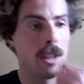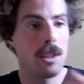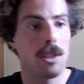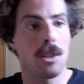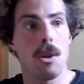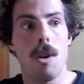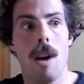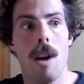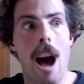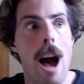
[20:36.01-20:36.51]

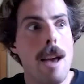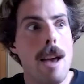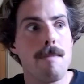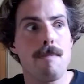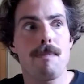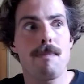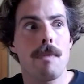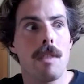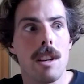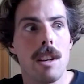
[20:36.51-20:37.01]
So
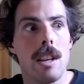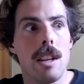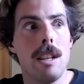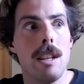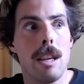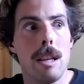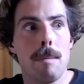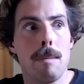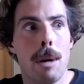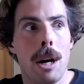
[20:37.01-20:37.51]
I,
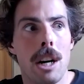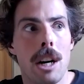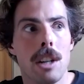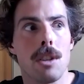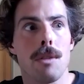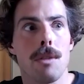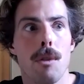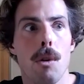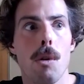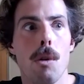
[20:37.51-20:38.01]
in, in
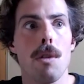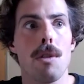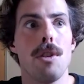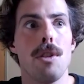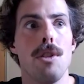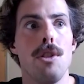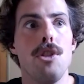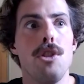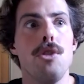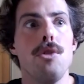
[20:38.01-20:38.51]
part of all
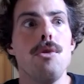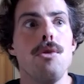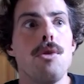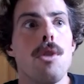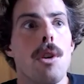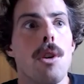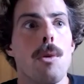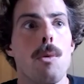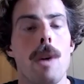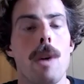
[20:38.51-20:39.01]
the
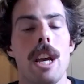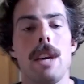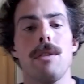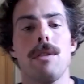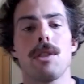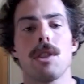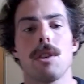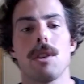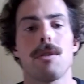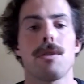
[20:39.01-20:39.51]
new uh,
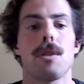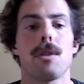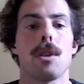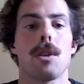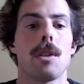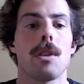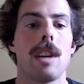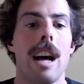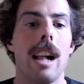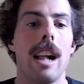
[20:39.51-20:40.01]
waves of
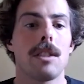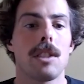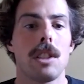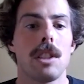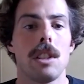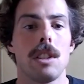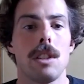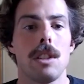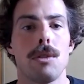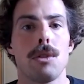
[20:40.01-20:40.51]
uh,
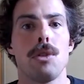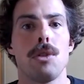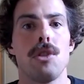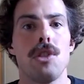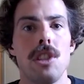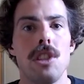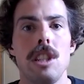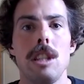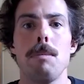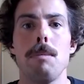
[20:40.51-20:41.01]
alternative to
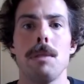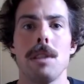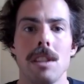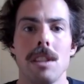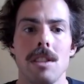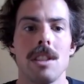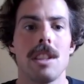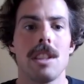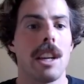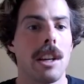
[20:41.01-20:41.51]
GDP
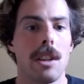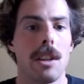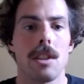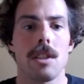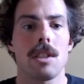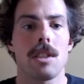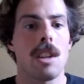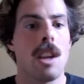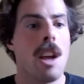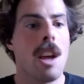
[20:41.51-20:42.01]

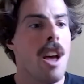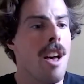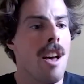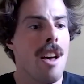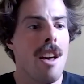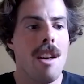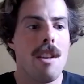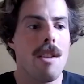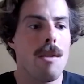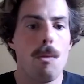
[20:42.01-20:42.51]
indicators,
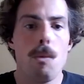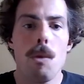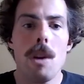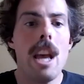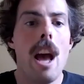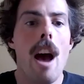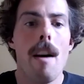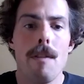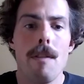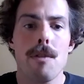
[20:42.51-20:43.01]

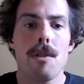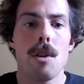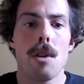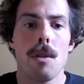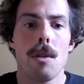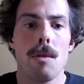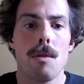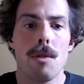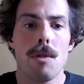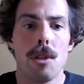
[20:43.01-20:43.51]
we have
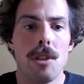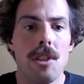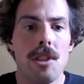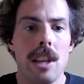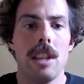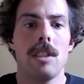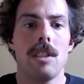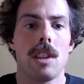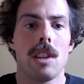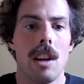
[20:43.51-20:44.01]
the, the
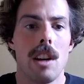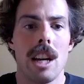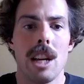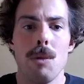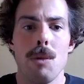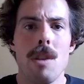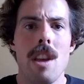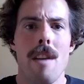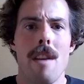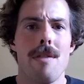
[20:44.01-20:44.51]
data
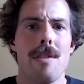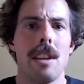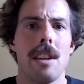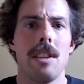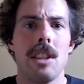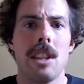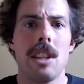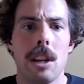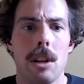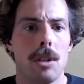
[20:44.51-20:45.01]
and we have the
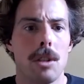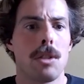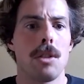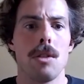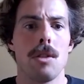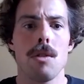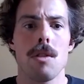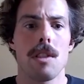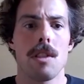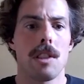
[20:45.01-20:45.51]
indicator
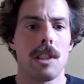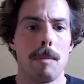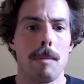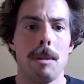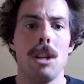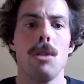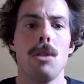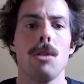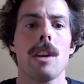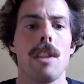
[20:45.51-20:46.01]
to do this. I
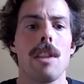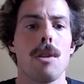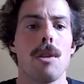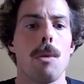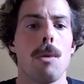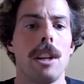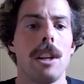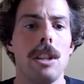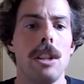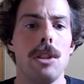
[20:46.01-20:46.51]
mean, look at the
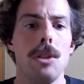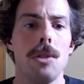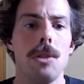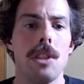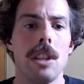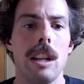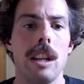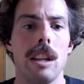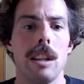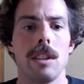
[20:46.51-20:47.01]
one in New
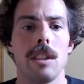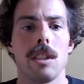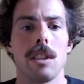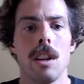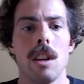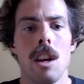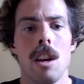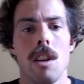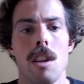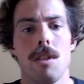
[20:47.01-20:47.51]

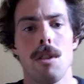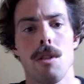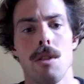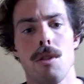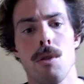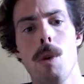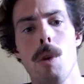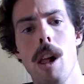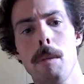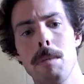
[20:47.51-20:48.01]
Zealand, the,
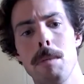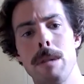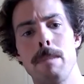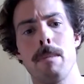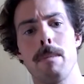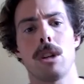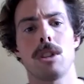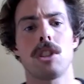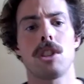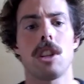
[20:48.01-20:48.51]
the
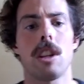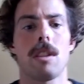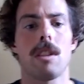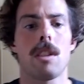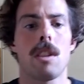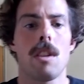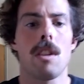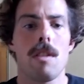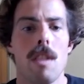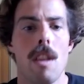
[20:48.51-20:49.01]
well-being
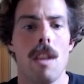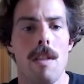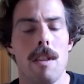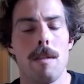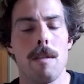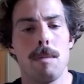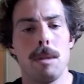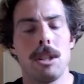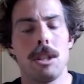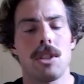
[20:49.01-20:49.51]
budget that
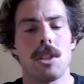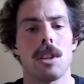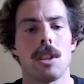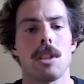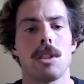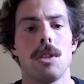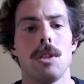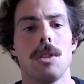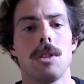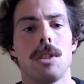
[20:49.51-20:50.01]
they've been
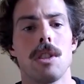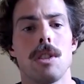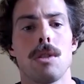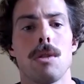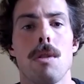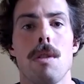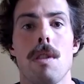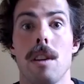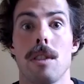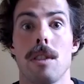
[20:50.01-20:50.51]
starting to use in
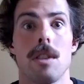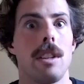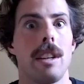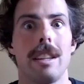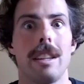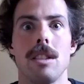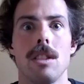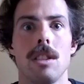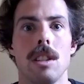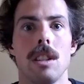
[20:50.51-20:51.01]

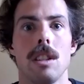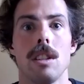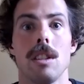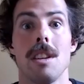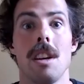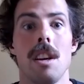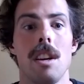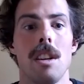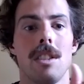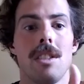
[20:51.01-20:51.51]

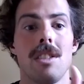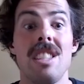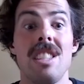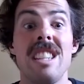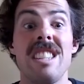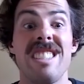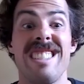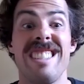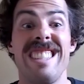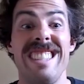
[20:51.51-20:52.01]
2019.
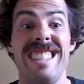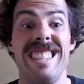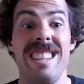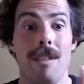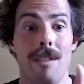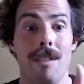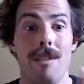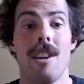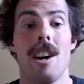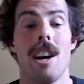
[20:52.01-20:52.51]

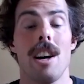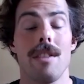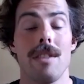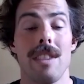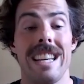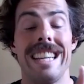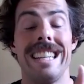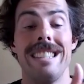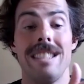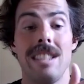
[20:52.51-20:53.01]

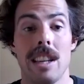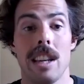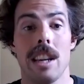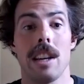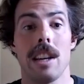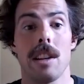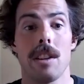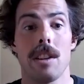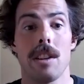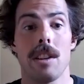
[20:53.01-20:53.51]
65
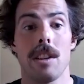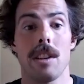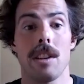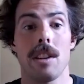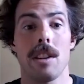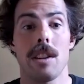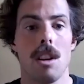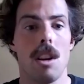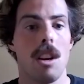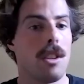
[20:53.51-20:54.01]

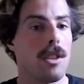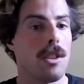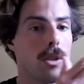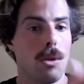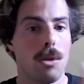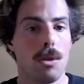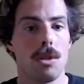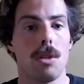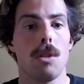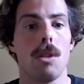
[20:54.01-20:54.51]
indicators
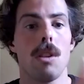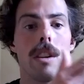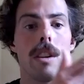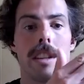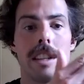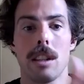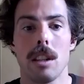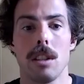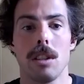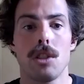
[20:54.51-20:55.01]
social,
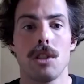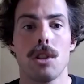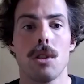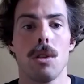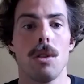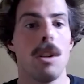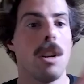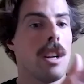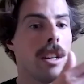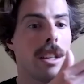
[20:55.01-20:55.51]

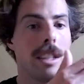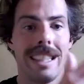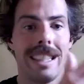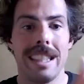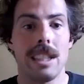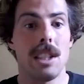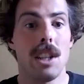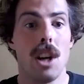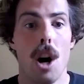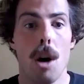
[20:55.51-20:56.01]
ecological,
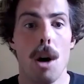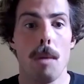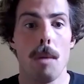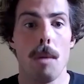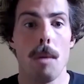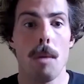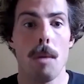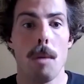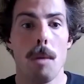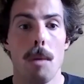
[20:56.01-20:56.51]

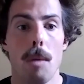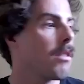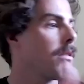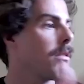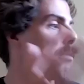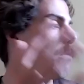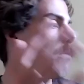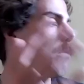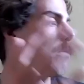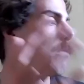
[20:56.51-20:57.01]
economic,
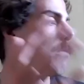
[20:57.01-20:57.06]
